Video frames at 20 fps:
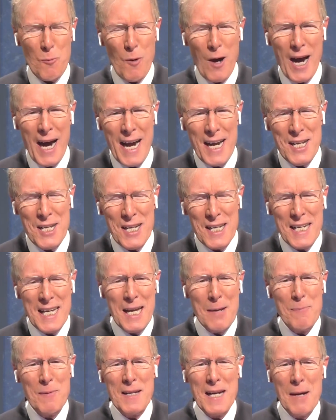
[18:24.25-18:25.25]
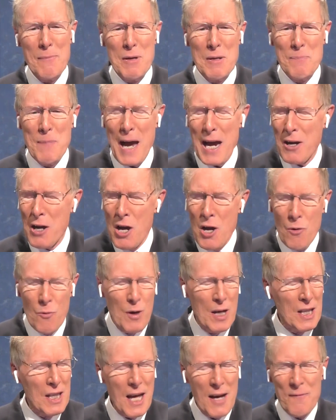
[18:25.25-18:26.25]
Why do you keep coming back?
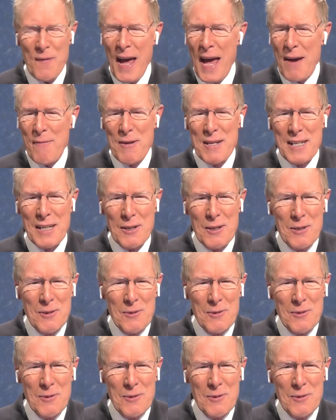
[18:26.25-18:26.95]
We love having you.